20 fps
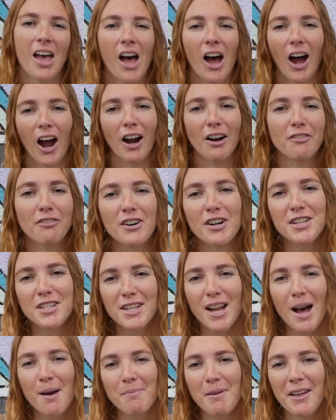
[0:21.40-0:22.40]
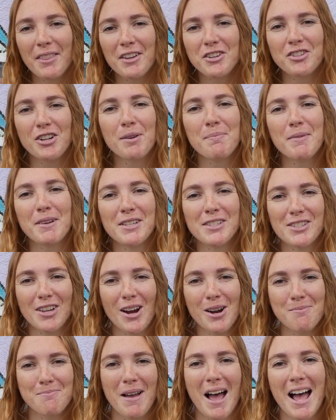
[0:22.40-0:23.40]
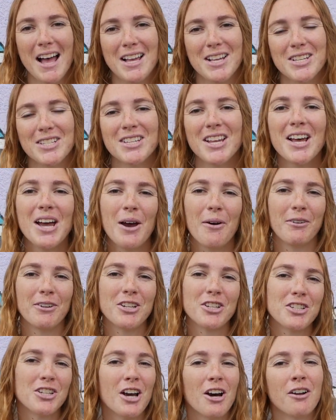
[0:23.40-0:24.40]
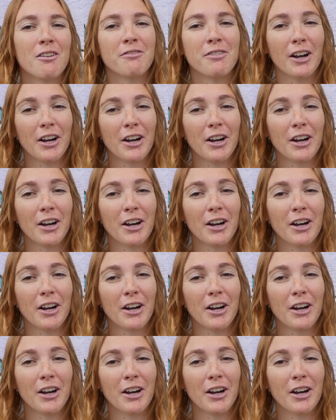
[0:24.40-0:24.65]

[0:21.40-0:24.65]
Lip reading: Our first stop on the trip is Sarbez, which is known for